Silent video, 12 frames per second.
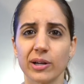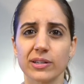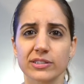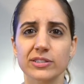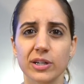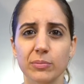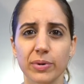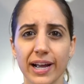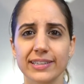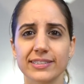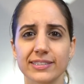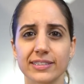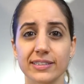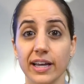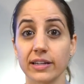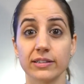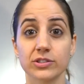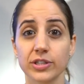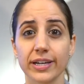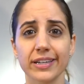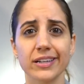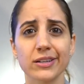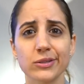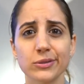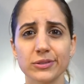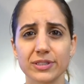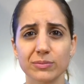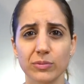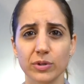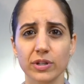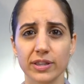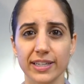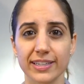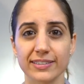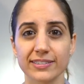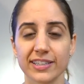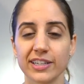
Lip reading: Start practicing that. Try to include some more things.